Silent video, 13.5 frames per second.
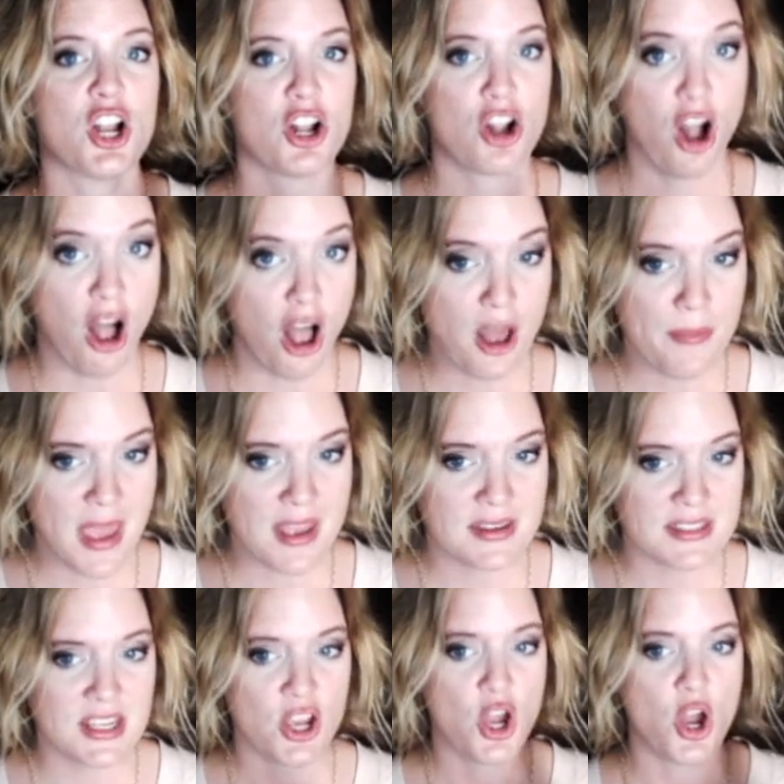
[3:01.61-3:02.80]
comment,
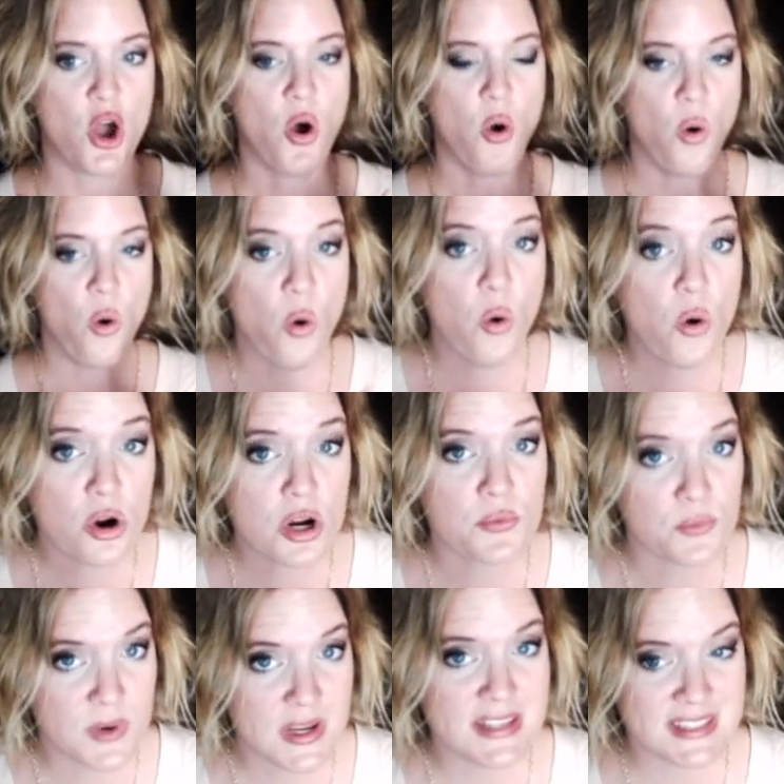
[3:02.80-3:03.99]
or
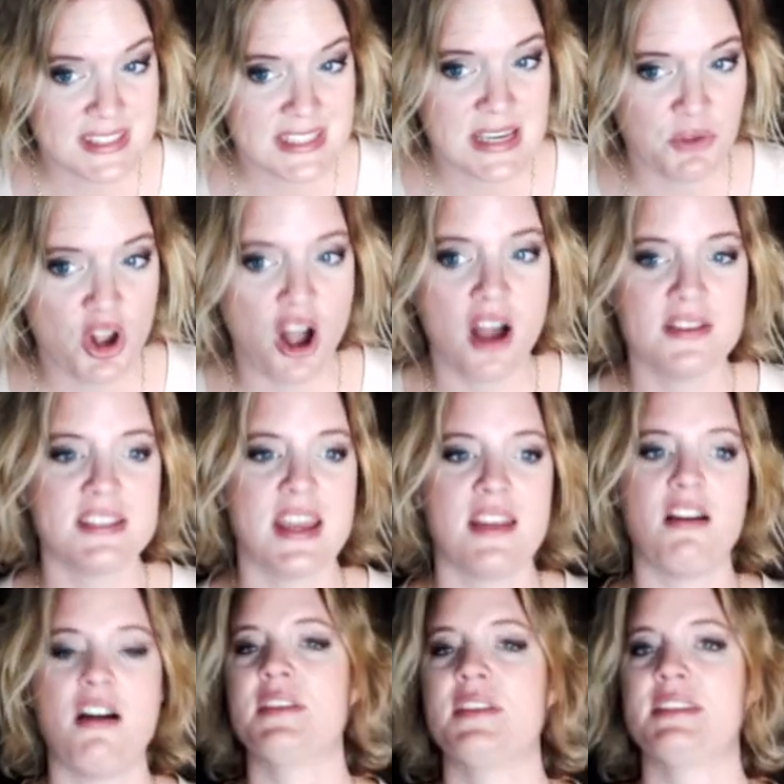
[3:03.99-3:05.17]
re-Steem content
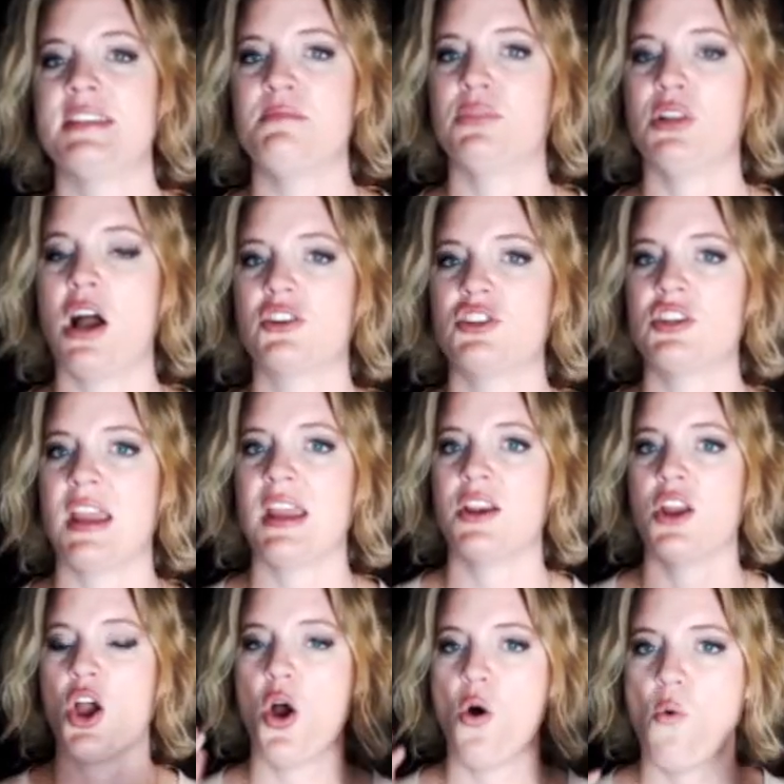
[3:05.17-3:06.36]
on the Steem blockchain.
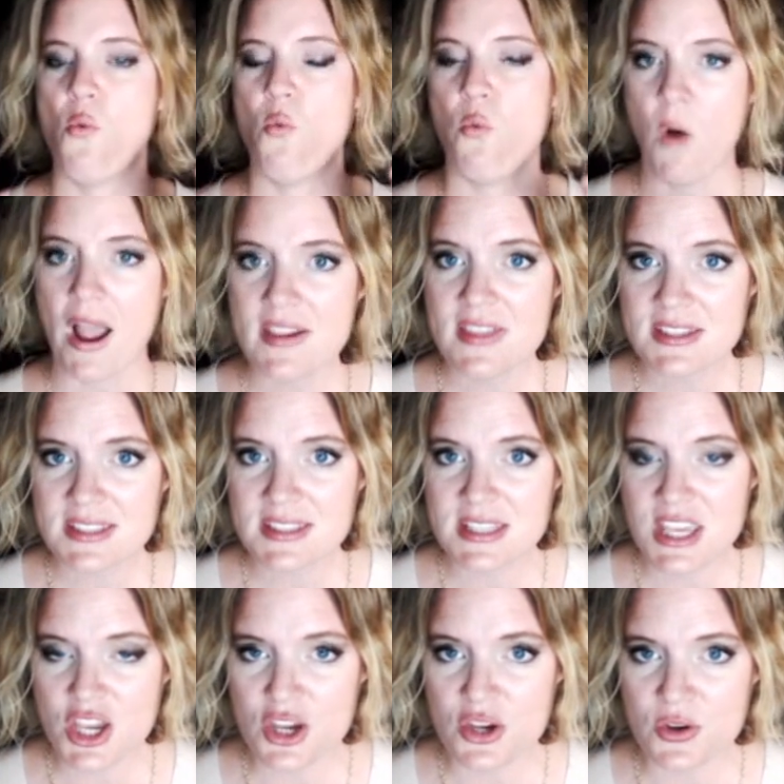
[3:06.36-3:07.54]
Why this is
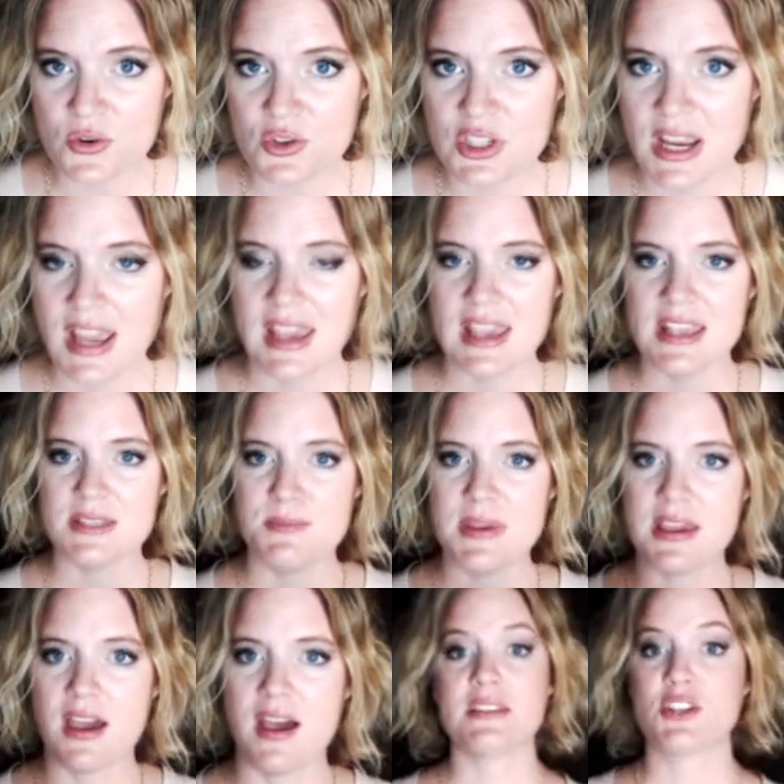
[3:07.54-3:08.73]
huge is
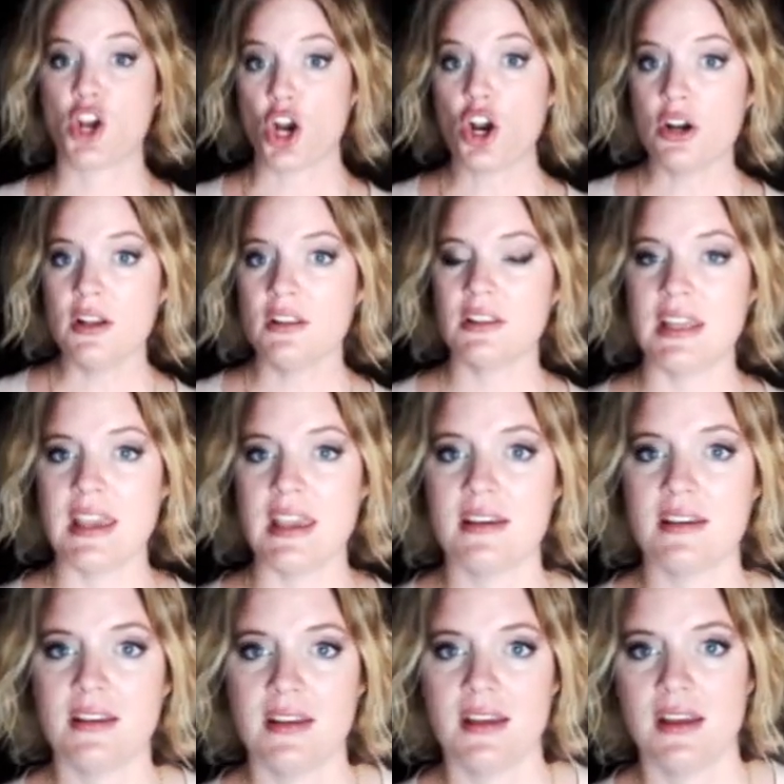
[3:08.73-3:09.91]
because currently
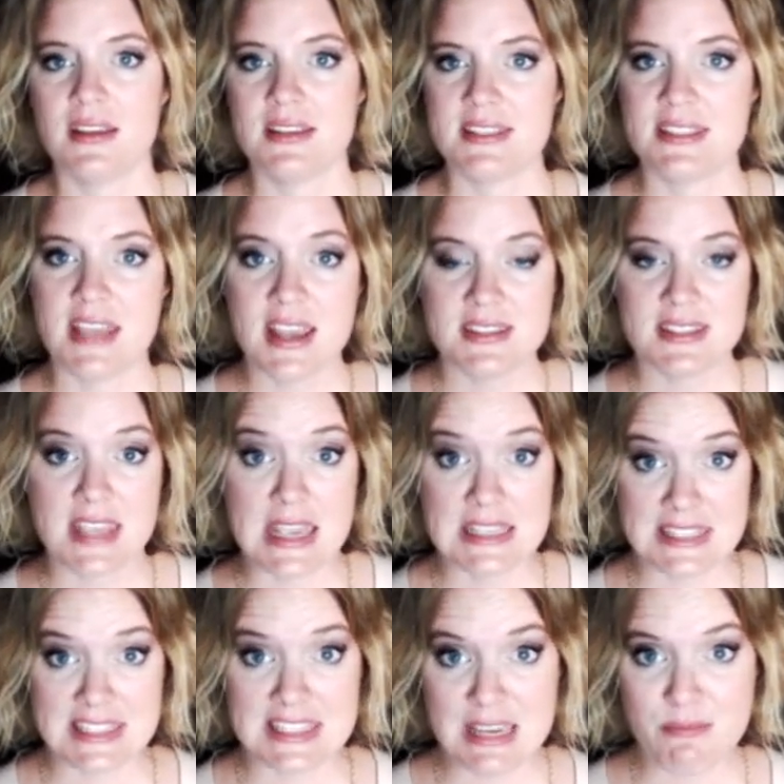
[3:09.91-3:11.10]
sites like
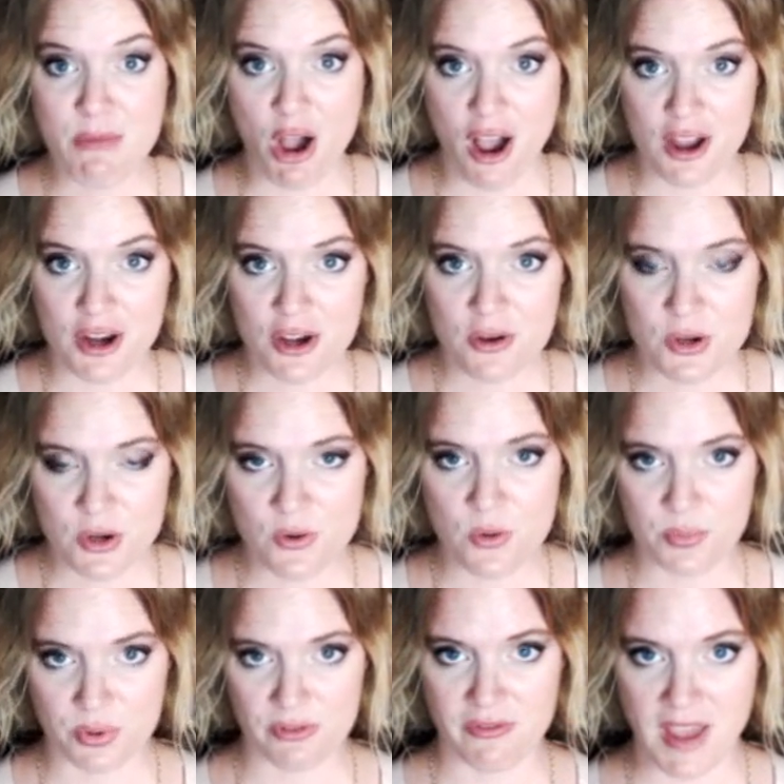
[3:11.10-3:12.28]
Steem Auto, who
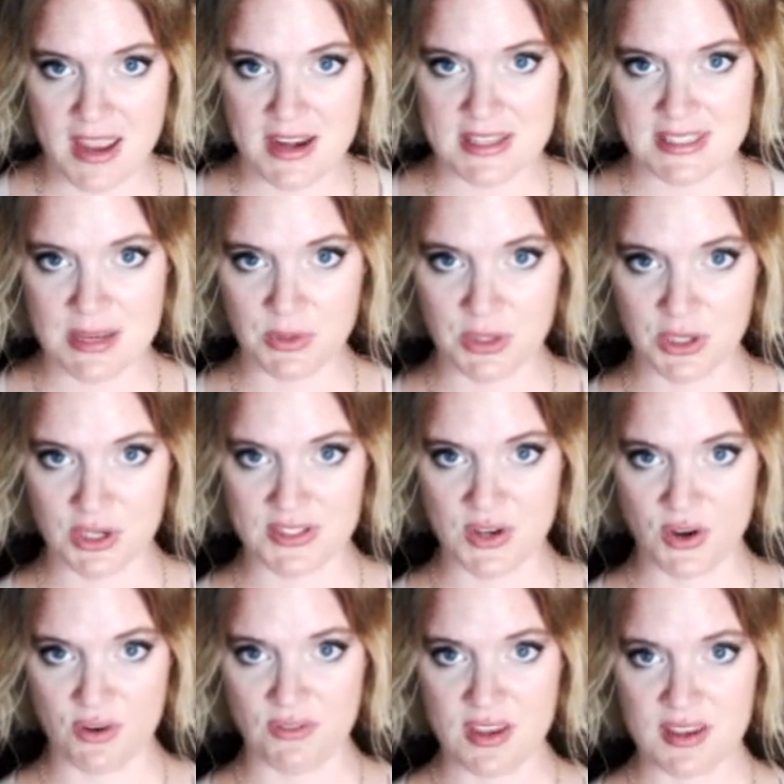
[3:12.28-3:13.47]
provide a similar
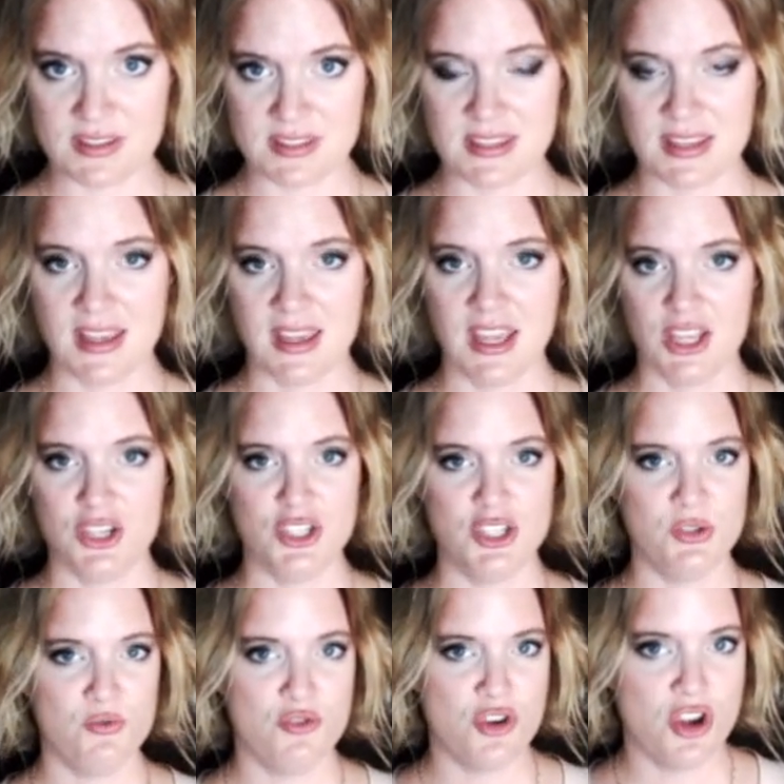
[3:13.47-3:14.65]
service, do
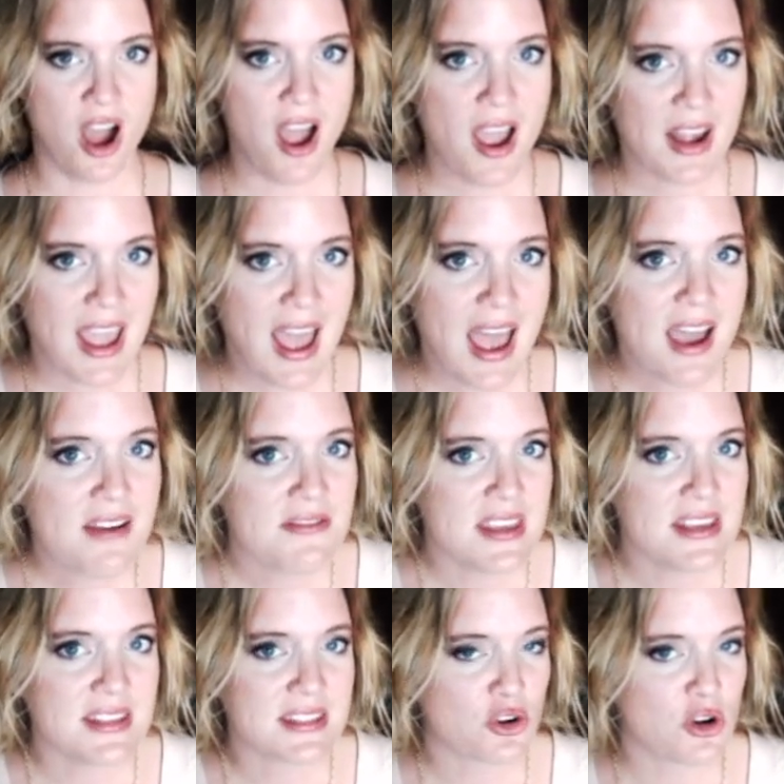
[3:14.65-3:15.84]
not have
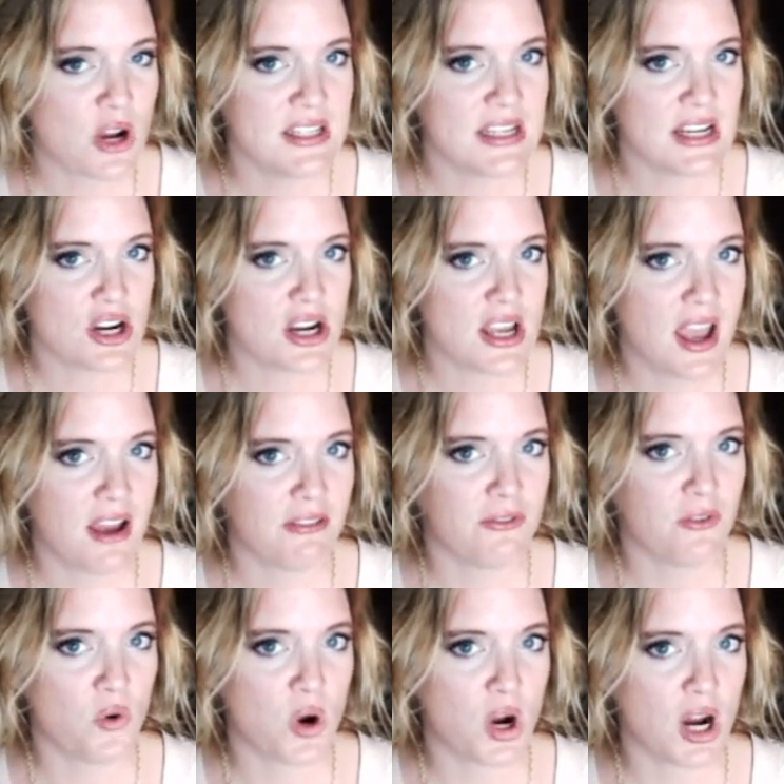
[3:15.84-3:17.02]
these criteria
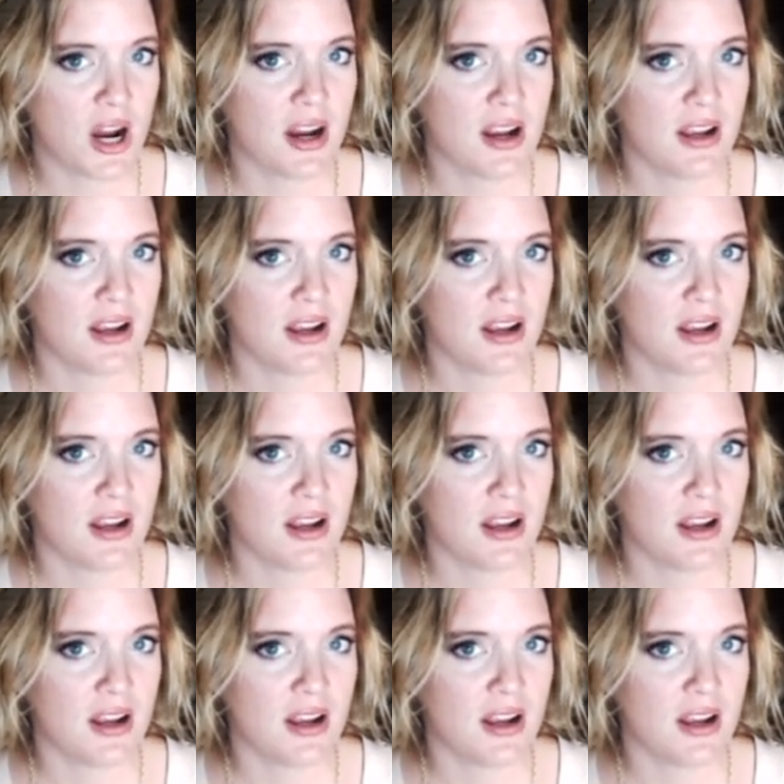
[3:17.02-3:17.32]
for